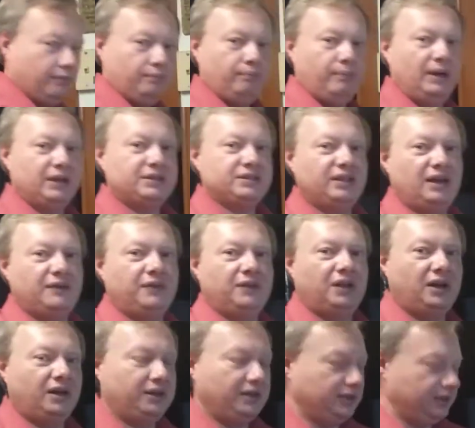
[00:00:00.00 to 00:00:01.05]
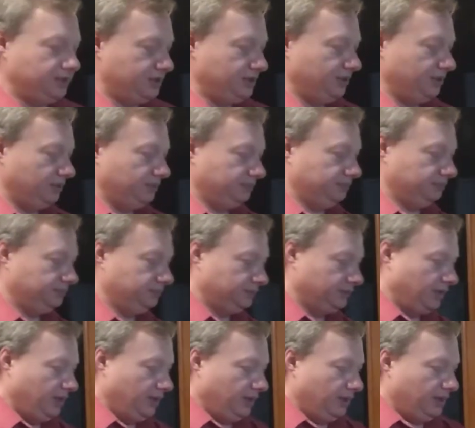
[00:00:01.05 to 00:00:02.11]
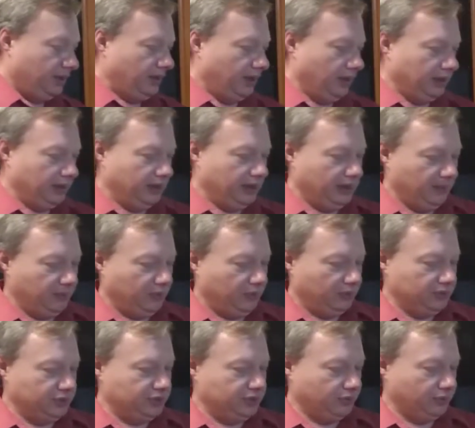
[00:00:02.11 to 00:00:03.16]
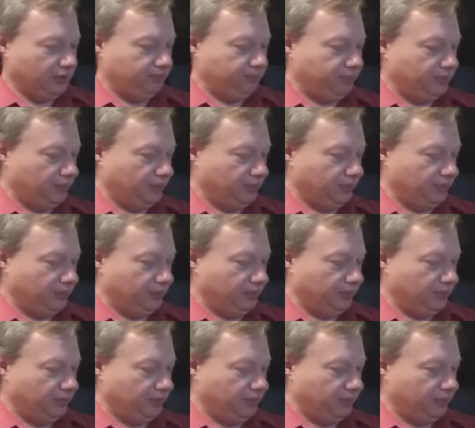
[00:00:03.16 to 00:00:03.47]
Makes life a lot easier. And then I'm going to sort of